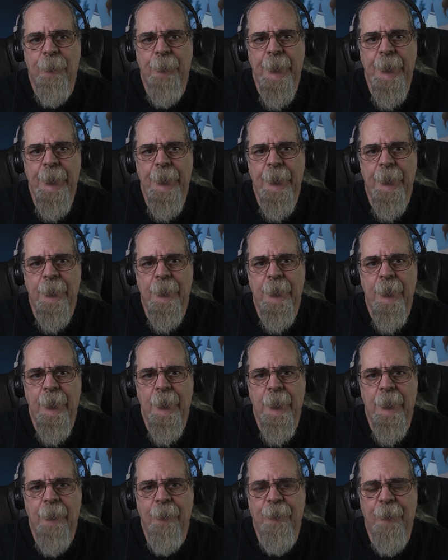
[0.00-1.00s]

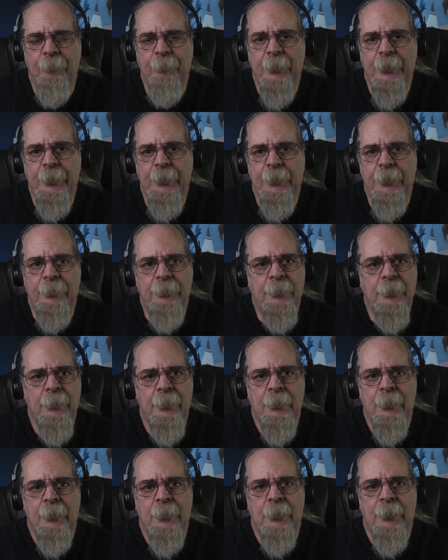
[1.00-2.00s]
for me, and
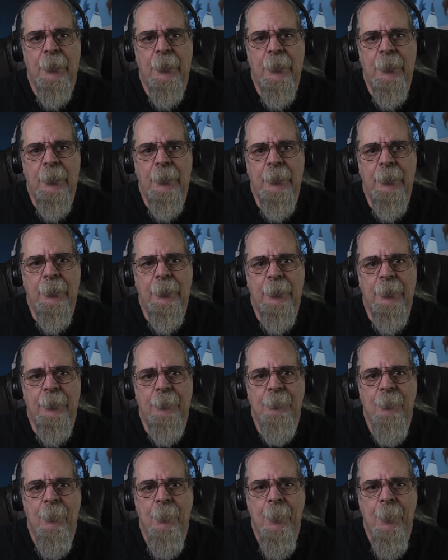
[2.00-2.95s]
I